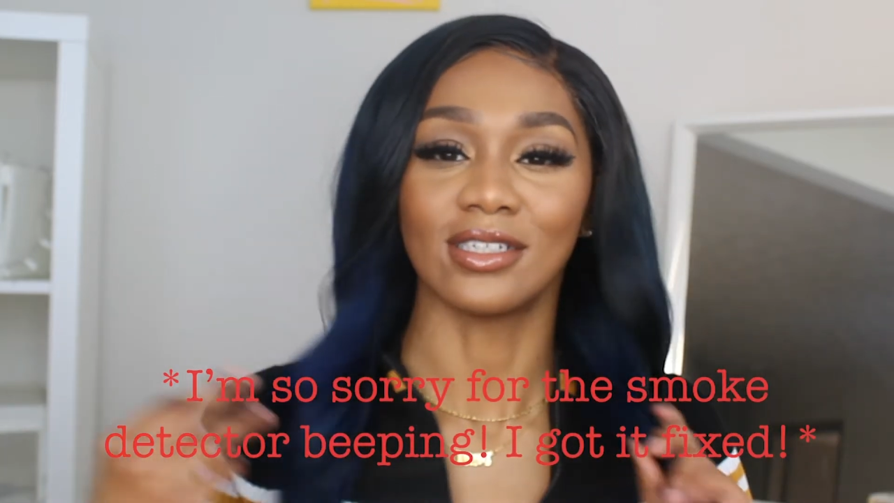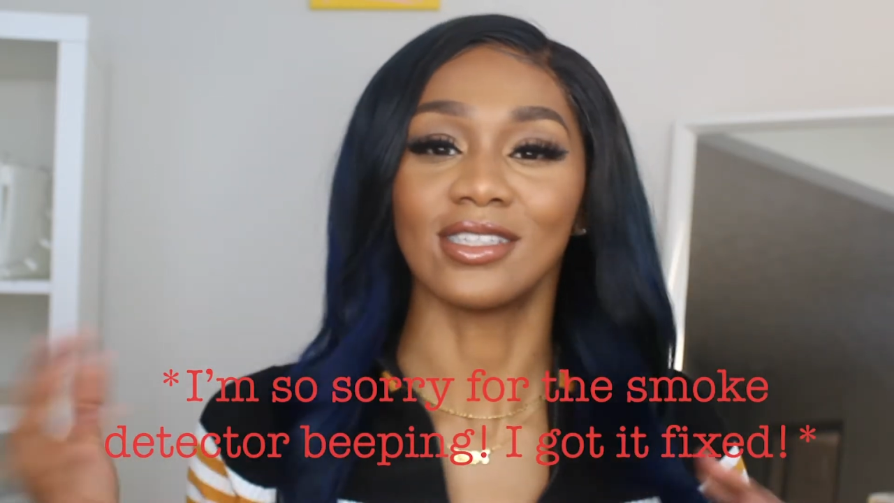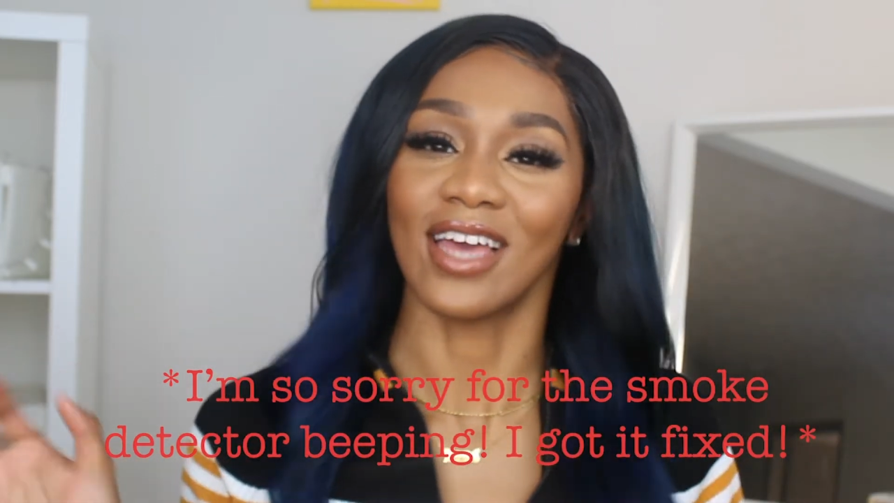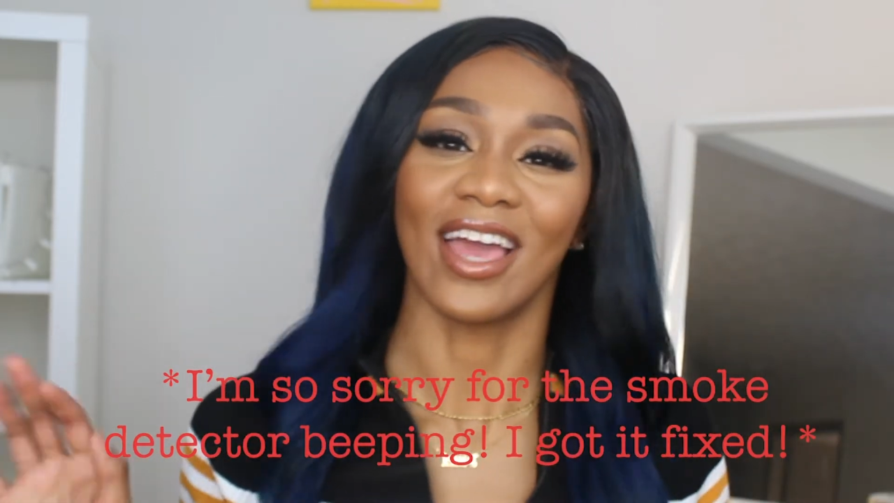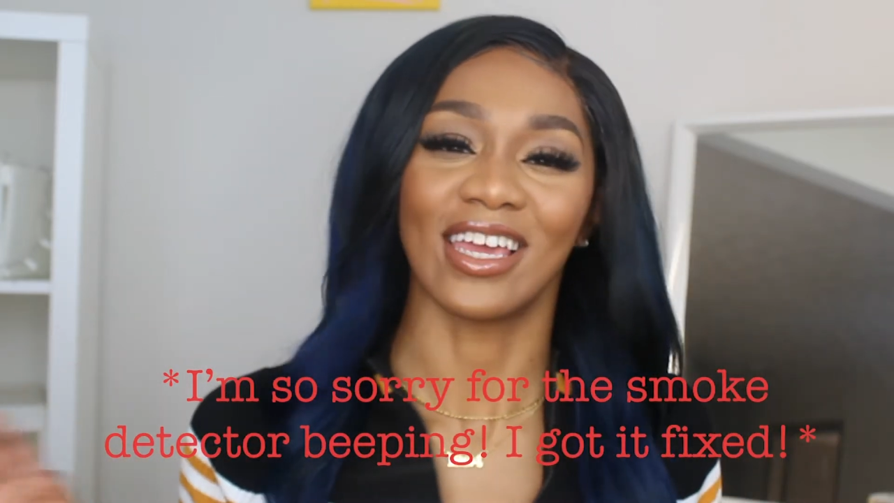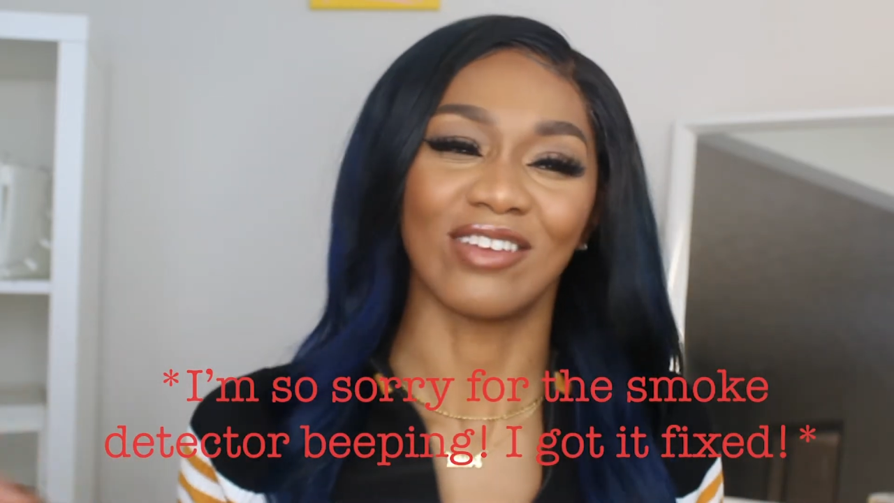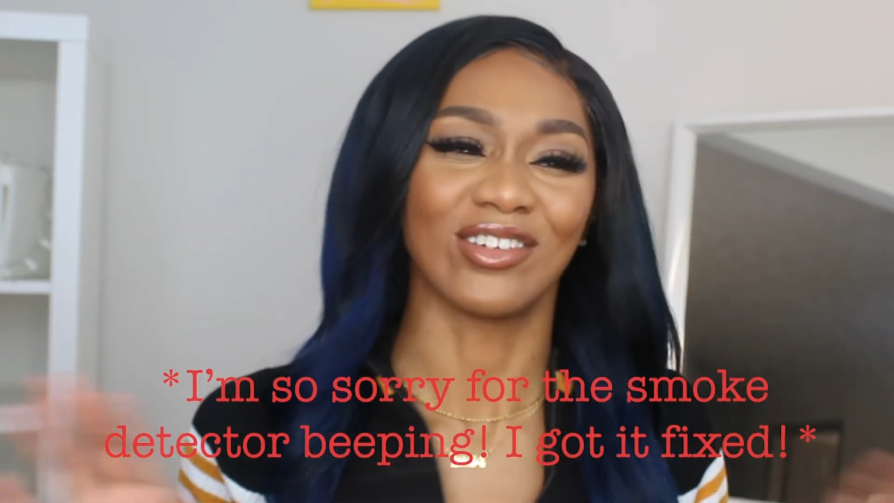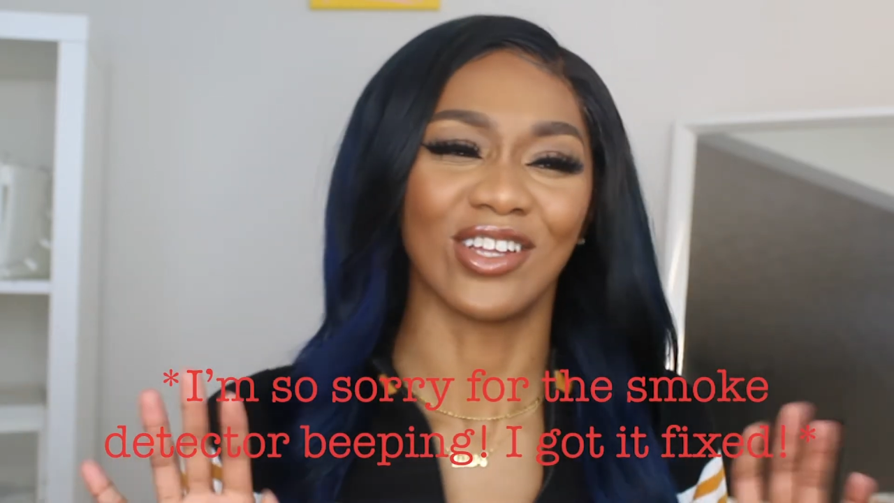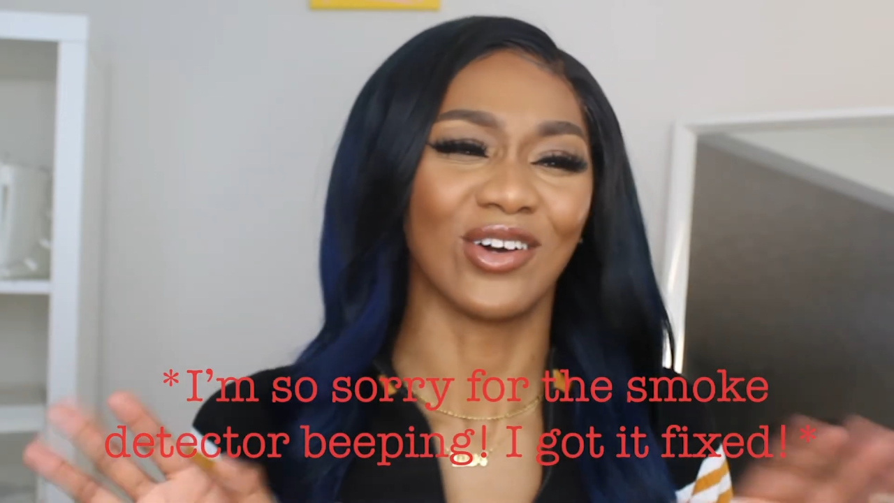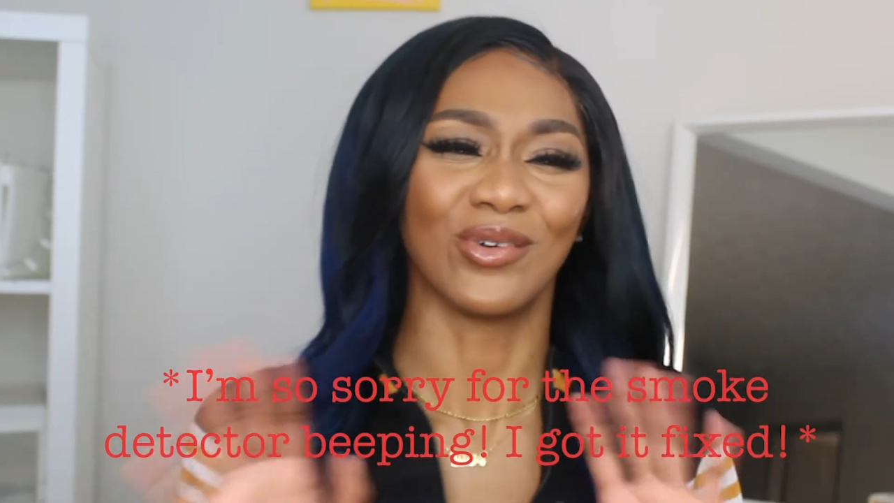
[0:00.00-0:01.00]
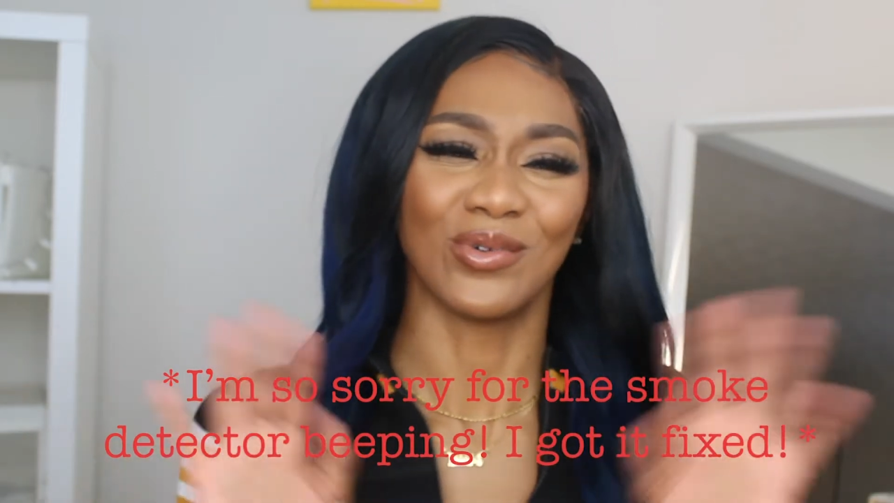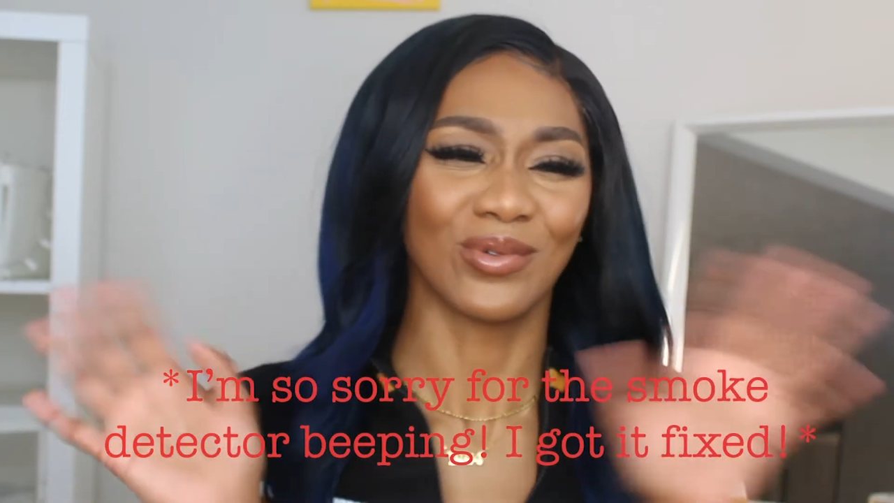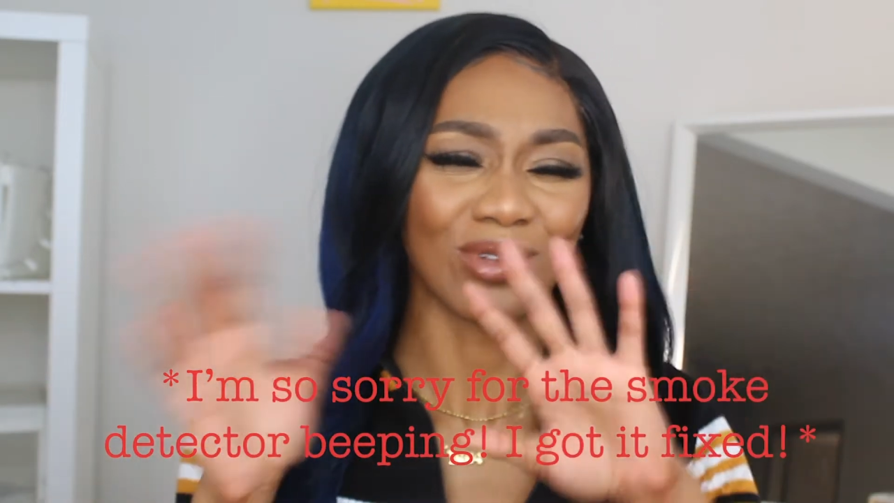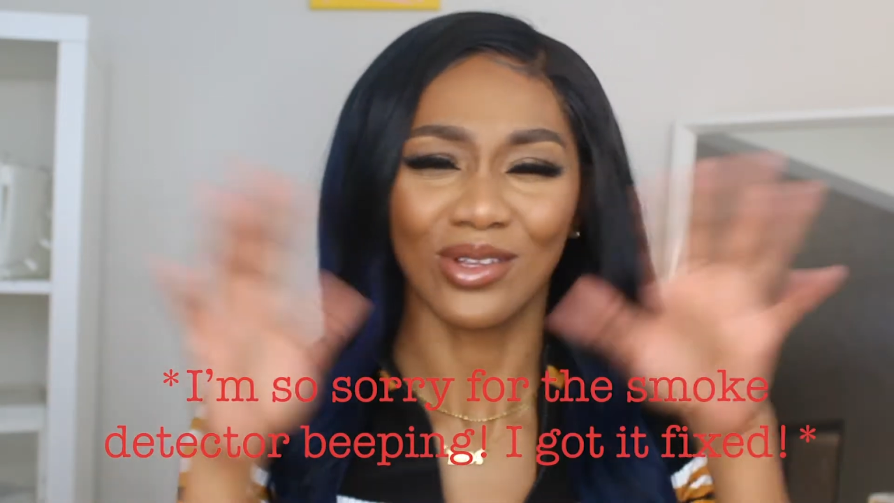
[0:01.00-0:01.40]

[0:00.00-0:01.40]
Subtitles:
intact, even though